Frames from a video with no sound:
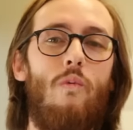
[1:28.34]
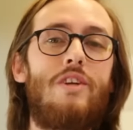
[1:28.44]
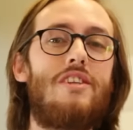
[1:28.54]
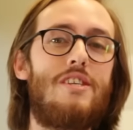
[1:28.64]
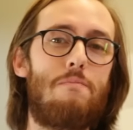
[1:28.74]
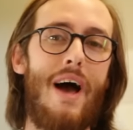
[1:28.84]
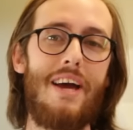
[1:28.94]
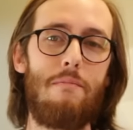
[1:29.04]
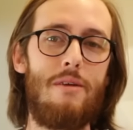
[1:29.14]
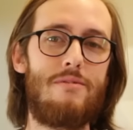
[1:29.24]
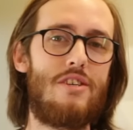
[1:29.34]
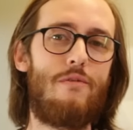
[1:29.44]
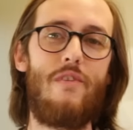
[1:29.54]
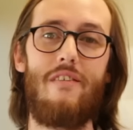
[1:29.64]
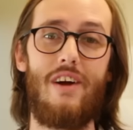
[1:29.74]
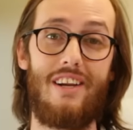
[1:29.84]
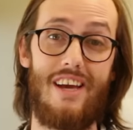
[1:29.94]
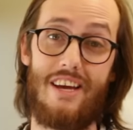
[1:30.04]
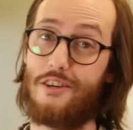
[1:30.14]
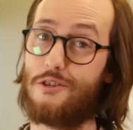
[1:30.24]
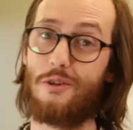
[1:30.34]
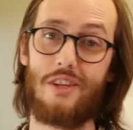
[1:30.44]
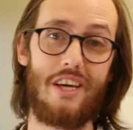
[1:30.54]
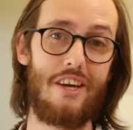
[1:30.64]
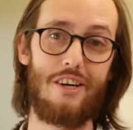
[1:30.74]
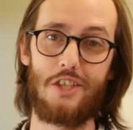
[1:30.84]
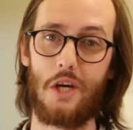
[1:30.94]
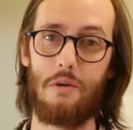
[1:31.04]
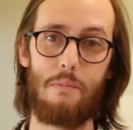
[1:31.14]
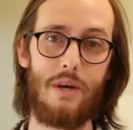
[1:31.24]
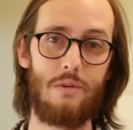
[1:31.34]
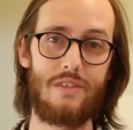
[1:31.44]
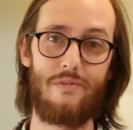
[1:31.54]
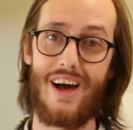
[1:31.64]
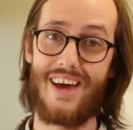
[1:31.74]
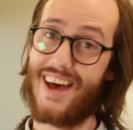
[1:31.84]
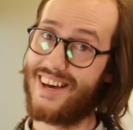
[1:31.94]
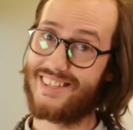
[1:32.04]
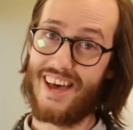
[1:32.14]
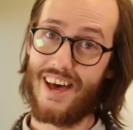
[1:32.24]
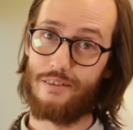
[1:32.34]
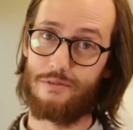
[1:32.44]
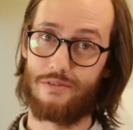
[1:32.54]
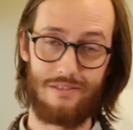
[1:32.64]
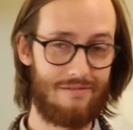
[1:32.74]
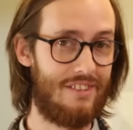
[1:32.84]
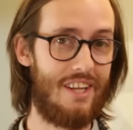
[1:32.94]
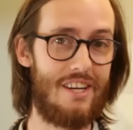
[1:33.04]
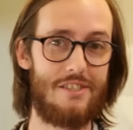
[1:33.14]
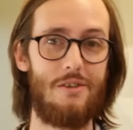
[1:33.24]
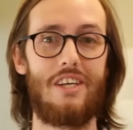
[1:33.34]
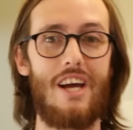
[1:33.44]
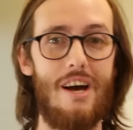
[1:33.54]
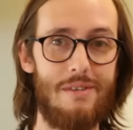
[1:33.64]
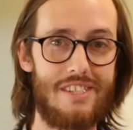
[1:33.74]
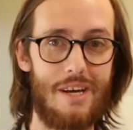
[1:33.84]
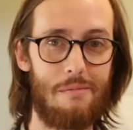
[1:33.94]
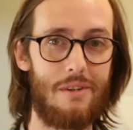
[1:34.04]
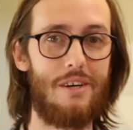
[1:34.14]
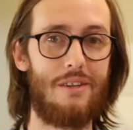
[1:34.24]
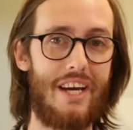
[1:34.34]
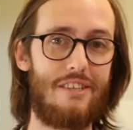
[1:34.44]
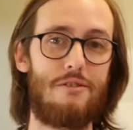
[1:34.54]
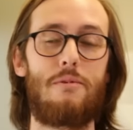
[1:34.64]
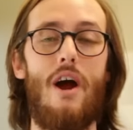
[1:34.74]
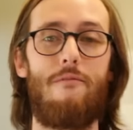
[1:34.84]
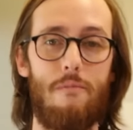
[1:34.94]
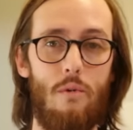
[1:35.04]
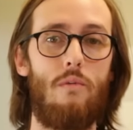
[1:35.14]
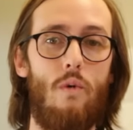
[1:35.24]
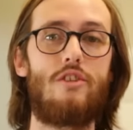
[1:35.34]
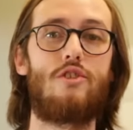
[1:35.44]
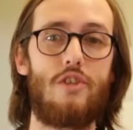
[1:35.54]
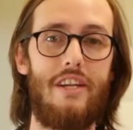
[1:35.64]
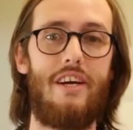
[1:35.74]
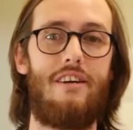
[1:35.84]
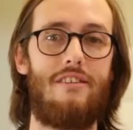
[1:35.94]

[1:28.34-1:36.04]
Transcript: Which of these Biden memes is your favorite? And did you think young Joey B was fine as F? Let us know in the comments down below. Like and subscribe for more What's Trending.